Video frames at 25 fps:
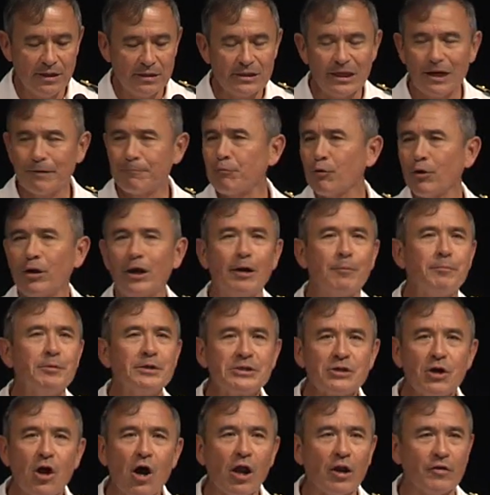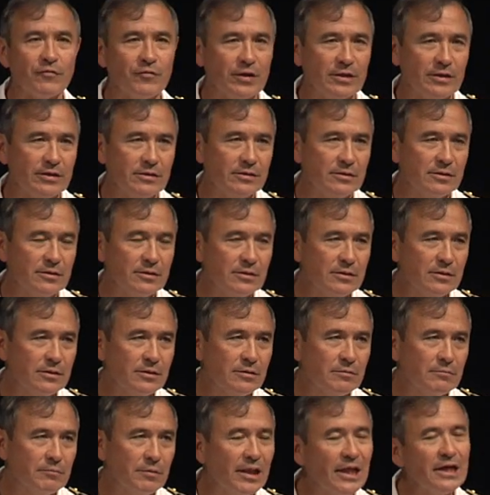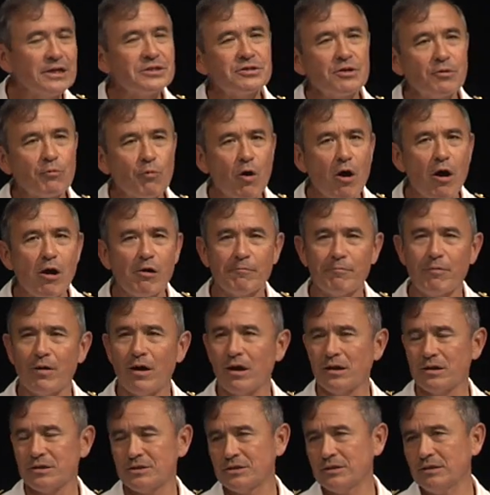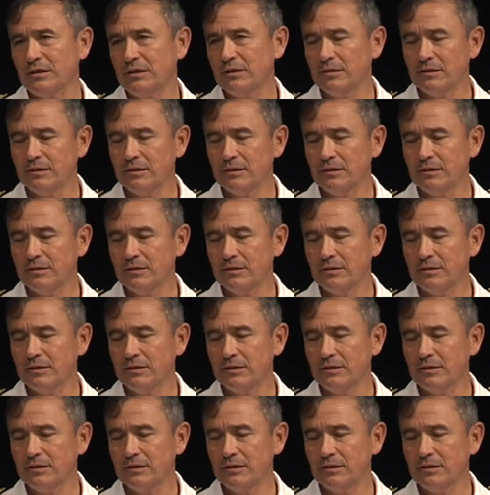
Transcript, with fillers: that prohibits all of it. But that's the wrong policy.